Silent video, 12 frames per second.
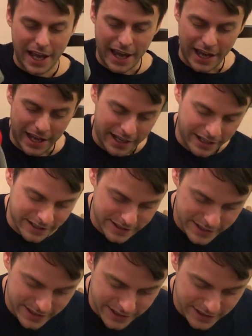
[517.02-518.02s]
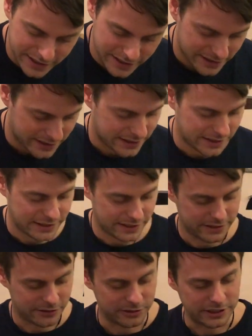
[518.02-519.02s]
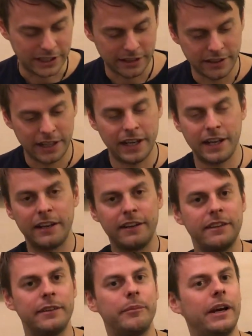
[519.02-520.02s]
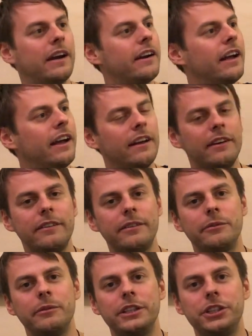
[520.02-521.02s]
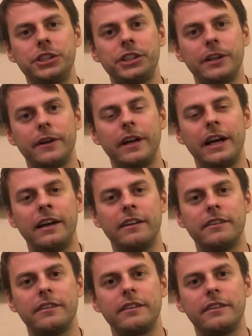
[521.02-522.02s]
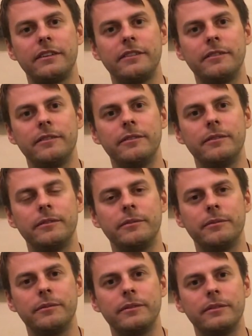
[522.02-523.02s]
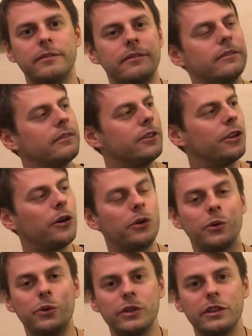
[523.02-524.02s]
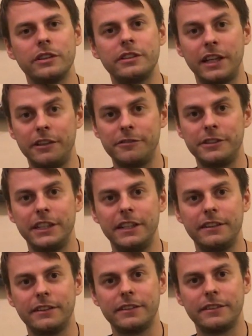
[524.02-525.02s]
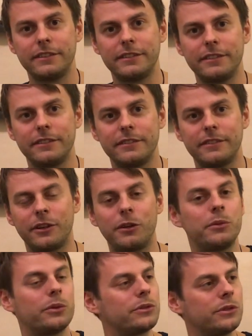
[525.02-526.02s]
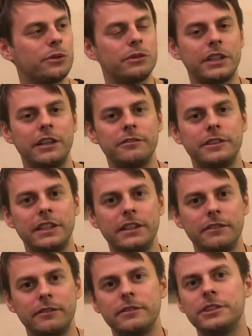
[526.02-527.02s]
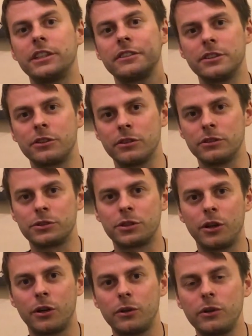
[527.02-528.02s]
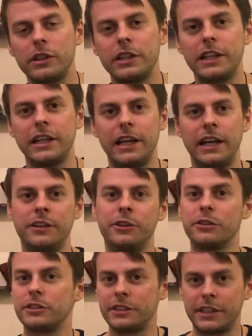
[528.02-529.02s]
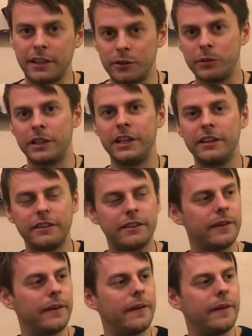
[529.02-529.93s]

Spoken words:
And on the other hand, the bare hand, which has no safety, almost no safety, just the control and your skill with it,